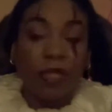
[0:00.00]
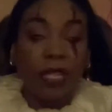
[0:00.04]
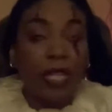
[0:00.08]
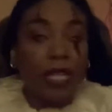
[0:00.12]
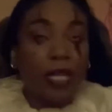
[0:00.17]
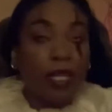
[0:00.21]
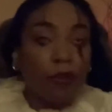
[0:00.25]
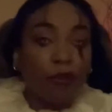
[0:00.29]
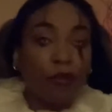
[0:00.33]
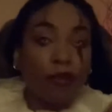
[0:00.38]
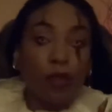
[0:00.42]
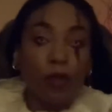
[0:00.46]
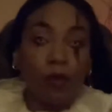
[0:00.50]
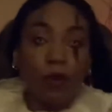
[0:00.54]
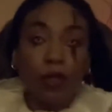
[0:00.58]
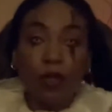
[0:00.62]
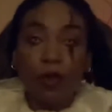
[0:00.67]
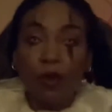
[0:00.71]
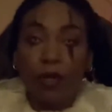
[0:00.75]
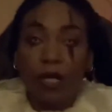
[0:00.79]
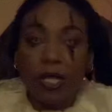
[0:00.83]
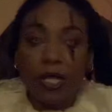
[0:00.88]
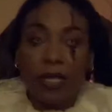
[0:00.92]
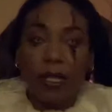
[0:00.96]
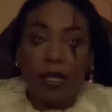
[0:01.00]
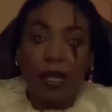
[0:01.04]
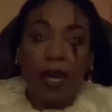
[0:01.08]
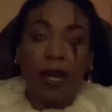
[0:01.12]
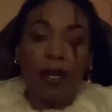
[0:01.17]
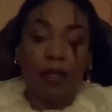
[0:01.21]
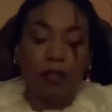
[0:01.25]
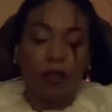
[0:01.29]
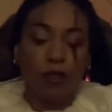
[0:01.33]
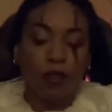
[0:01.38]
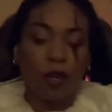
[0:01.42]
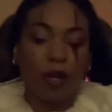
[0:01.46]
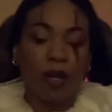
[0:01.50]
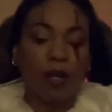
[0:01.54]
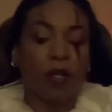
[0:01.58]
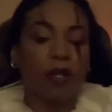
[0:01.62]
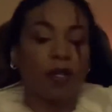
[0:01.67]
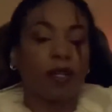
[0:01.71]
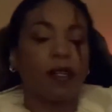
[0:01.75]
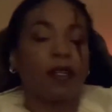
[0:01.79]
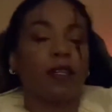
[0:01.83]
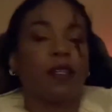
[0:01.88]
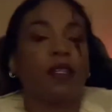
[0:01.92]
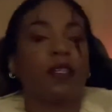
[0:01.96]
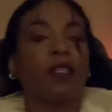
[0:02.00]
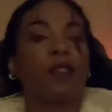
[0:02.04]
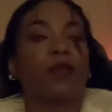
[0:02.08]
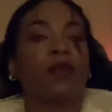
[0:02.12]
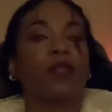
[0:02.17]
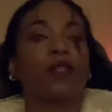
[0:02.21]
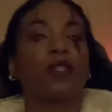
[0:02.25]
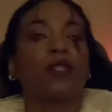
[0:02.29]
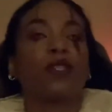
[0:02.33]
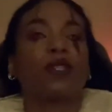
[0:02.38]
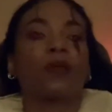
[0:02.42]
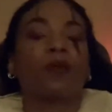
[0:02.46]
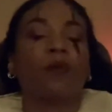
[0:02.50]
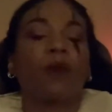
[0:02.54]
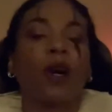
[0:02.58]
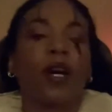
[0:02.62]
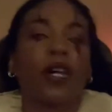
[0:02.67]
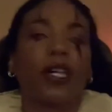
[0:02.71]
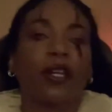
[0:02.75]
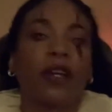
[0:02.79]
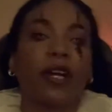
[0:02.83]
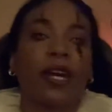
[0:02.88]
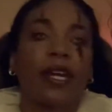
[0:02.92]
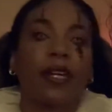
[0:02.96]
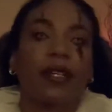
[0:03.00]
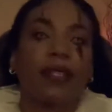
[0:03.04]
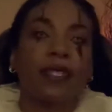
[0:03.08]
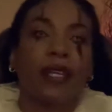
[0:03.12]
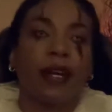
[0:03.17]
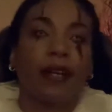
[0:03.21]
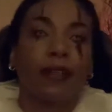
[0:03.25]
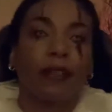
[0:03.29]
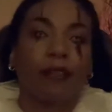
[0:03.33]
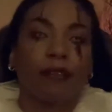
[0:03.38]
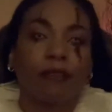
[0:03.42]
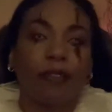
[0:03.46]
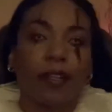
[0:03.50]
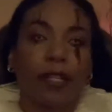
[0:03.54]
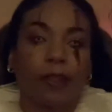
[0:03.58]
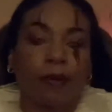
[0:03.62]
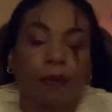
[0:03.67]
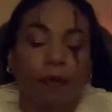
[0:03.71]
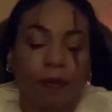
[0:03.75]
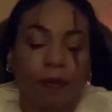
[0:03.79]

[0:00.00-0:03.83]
If you do need extra, you can just walk your hands out in front